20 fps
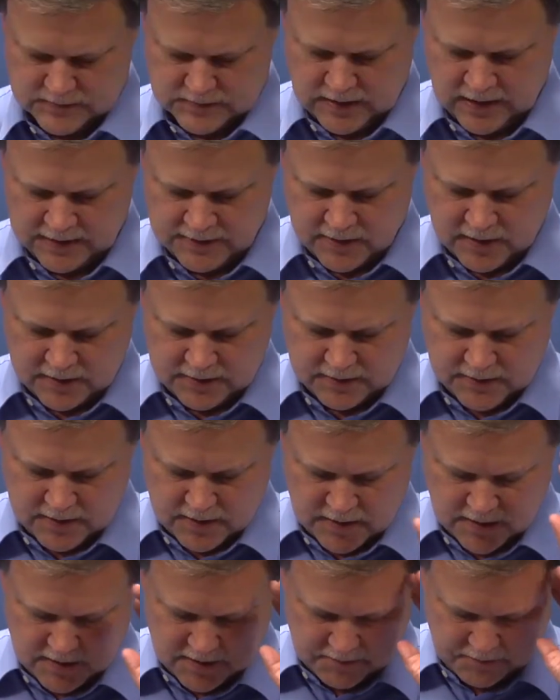I thought
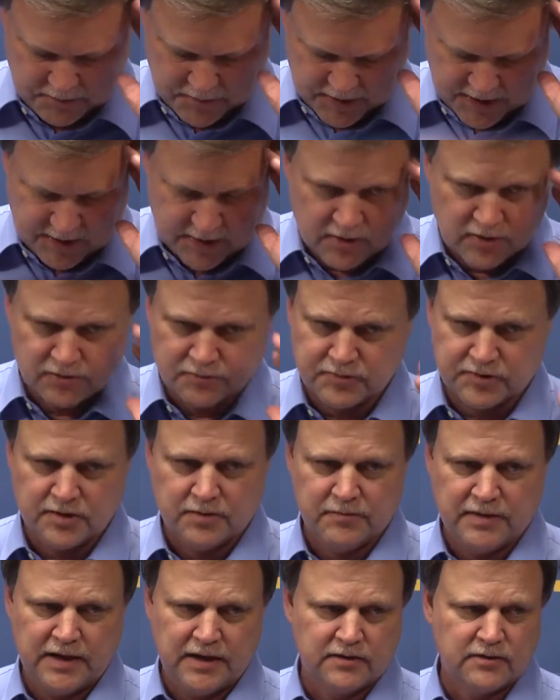Bree Holmes
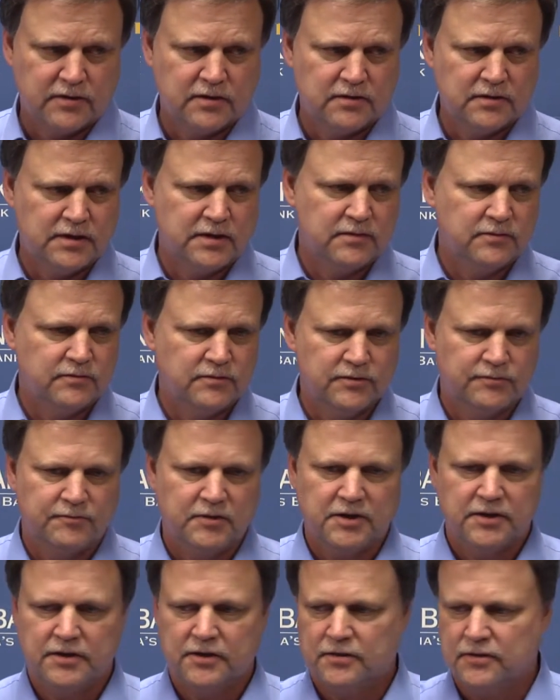come out early, was
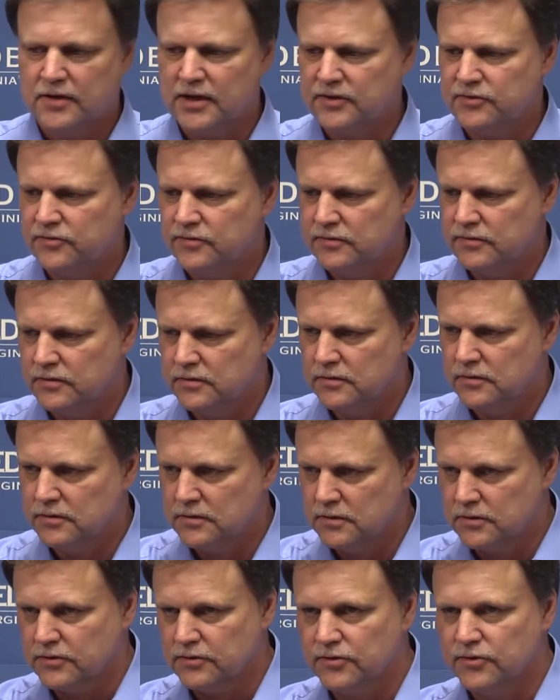very aggressive,
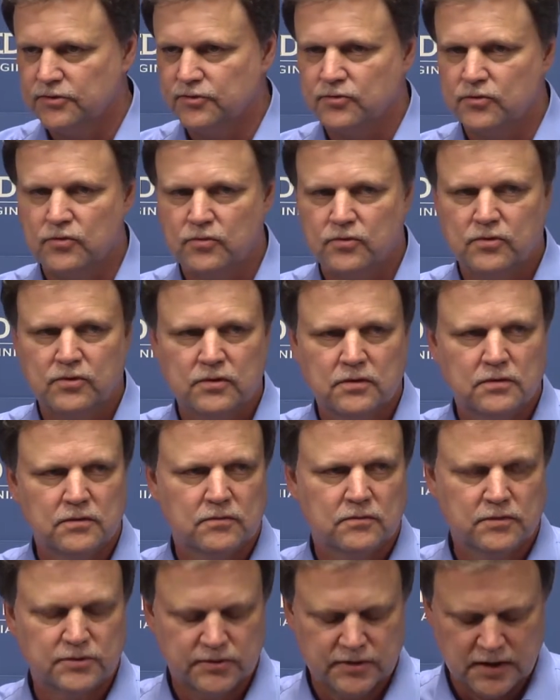looking to score,
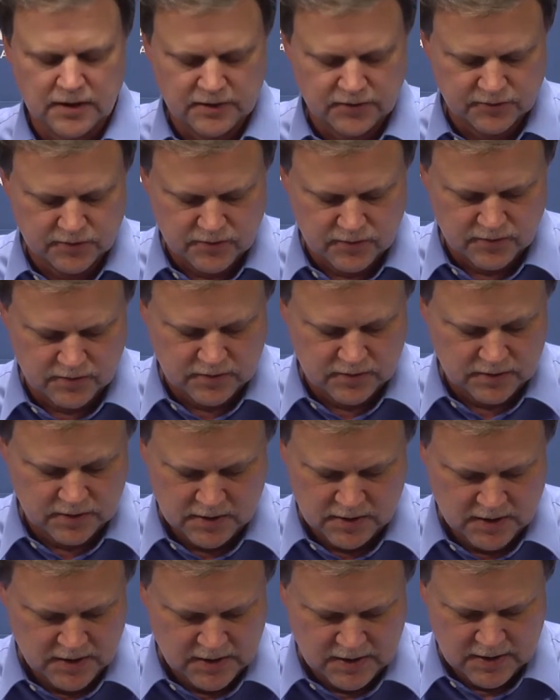which got us going.
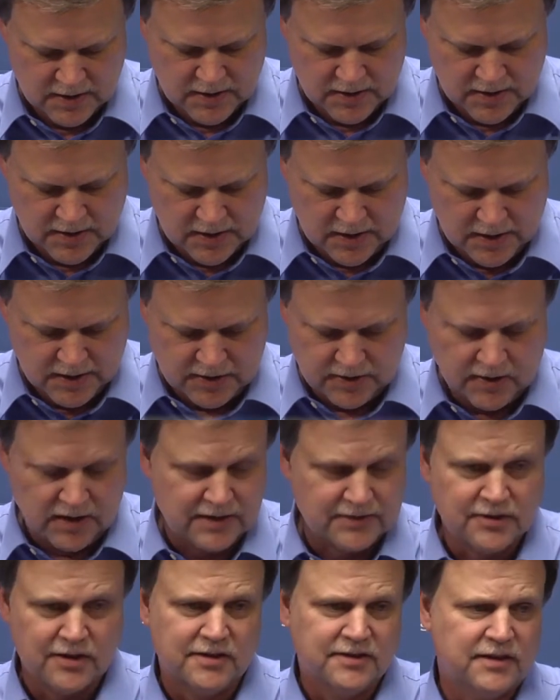You know,
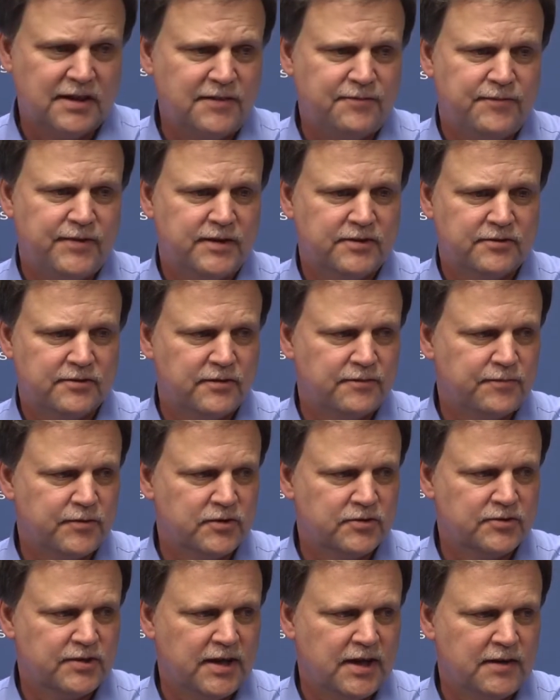I thought defensively the
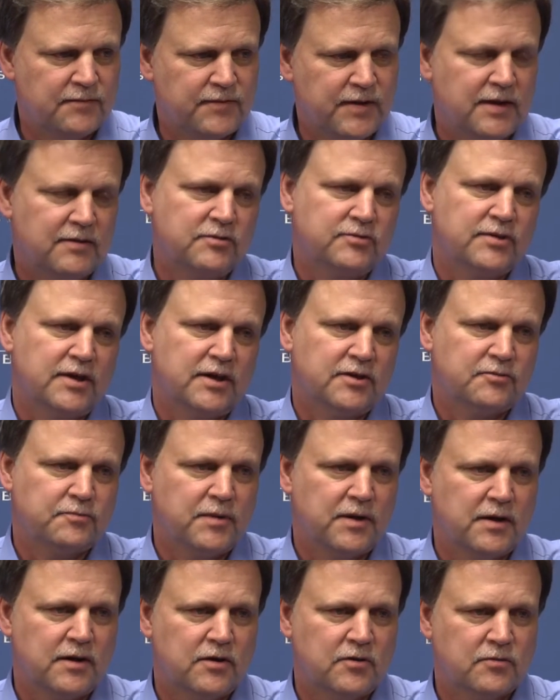first half, I was asked
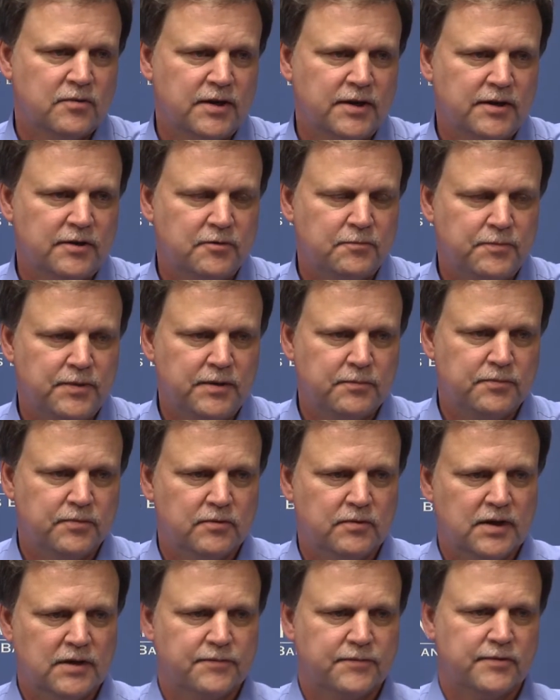by our radio
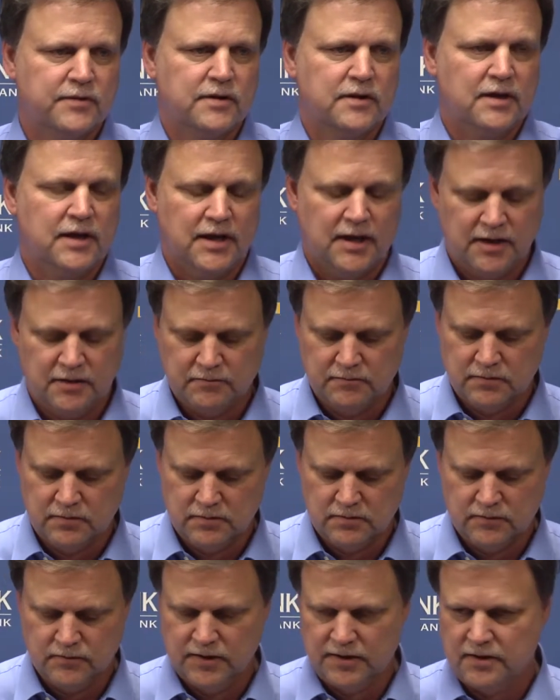people after the game,
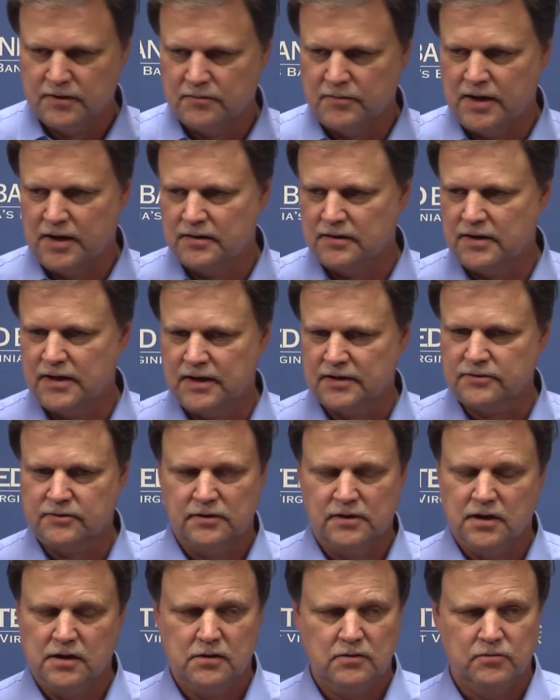we come out like,
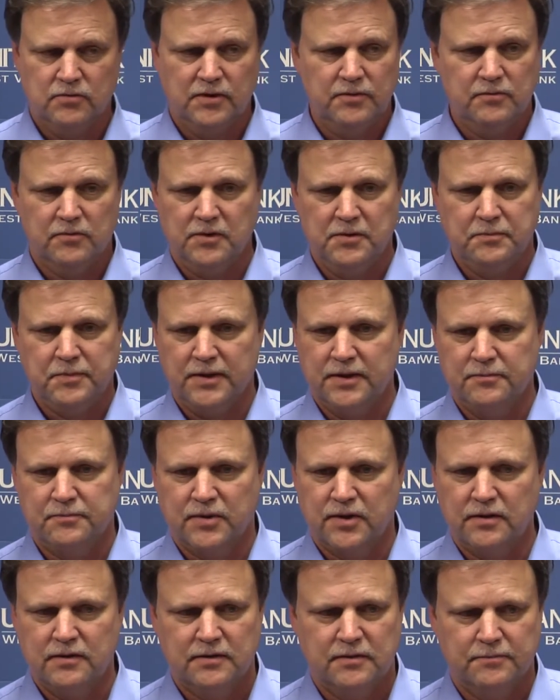no, we played
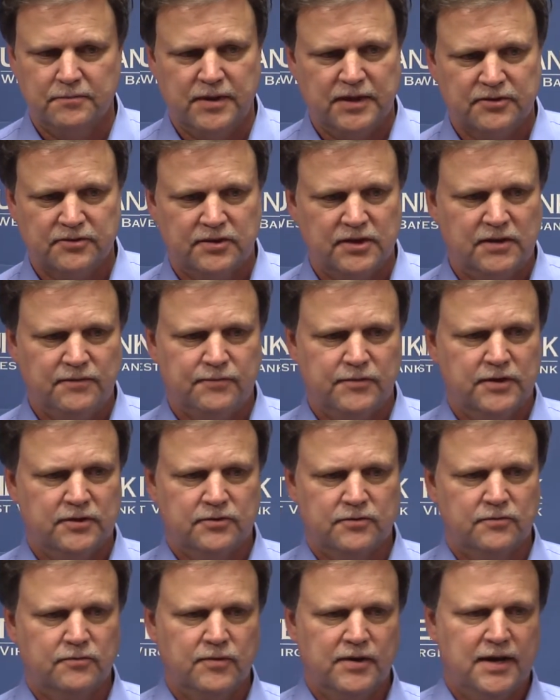probably the best
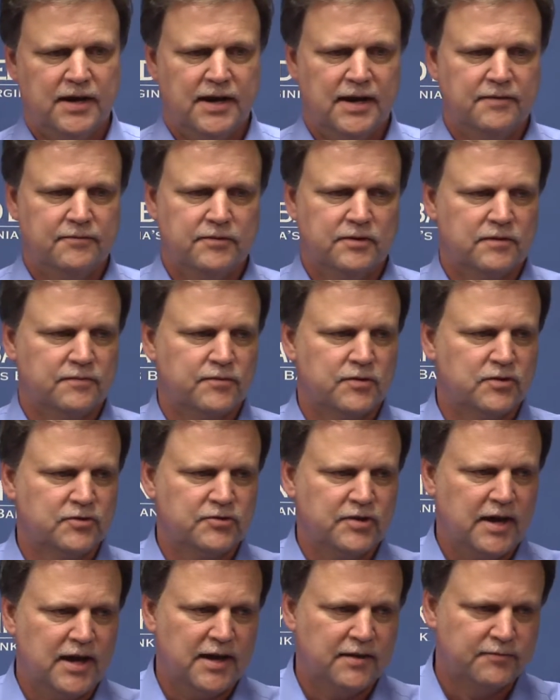defense that we have in the
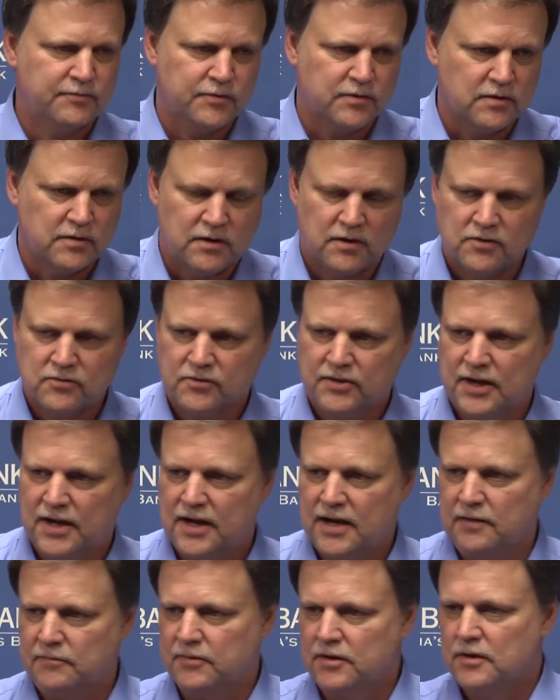first half for a long
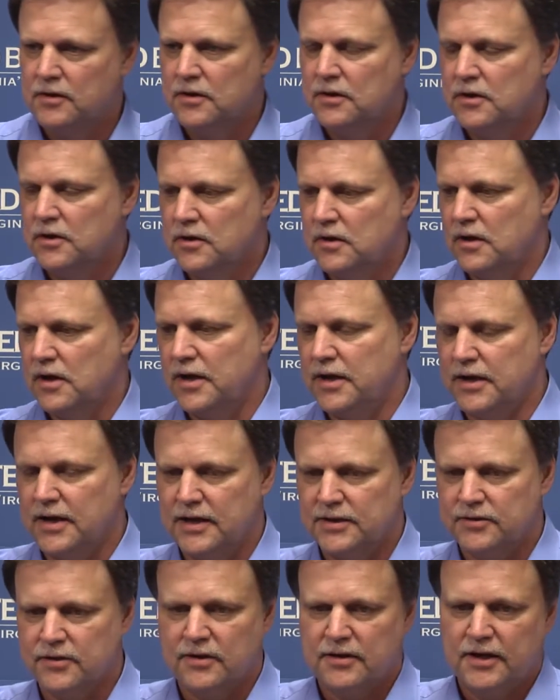time. And
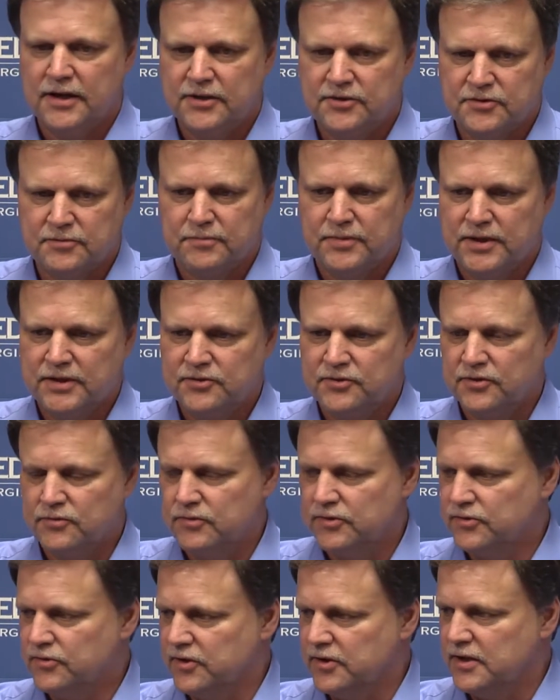I thought Asia Bussey
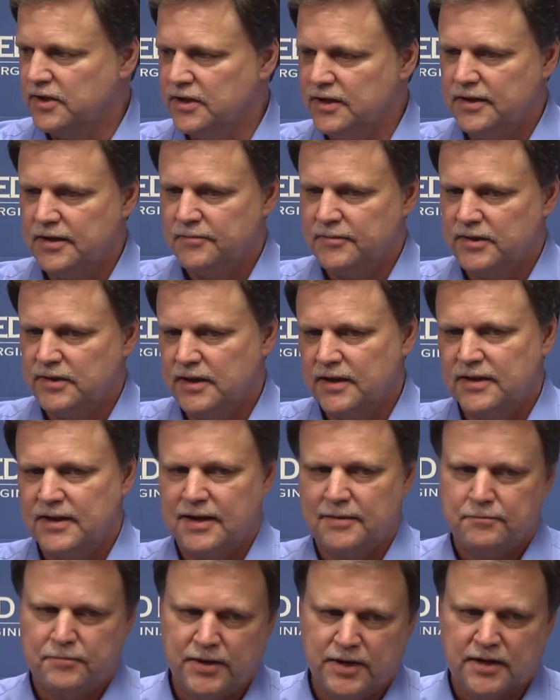was the key. I mean, they
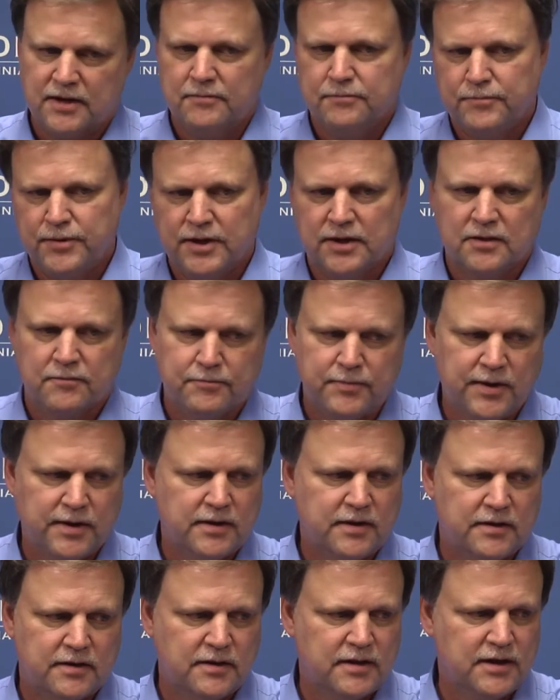kept
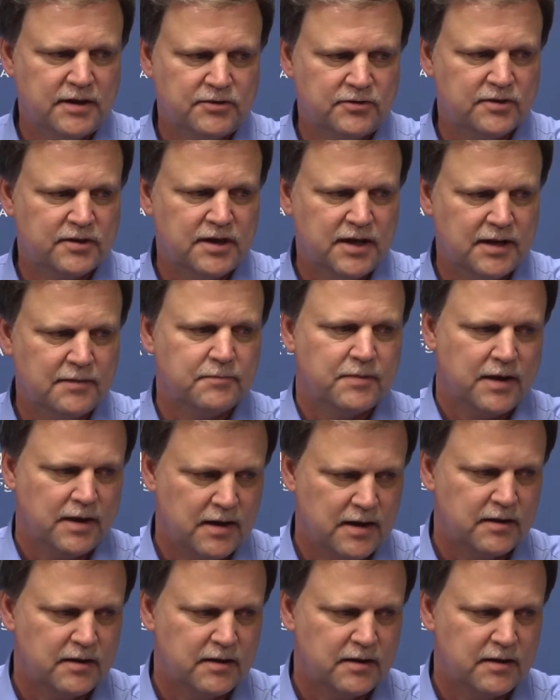picking, and Asia kept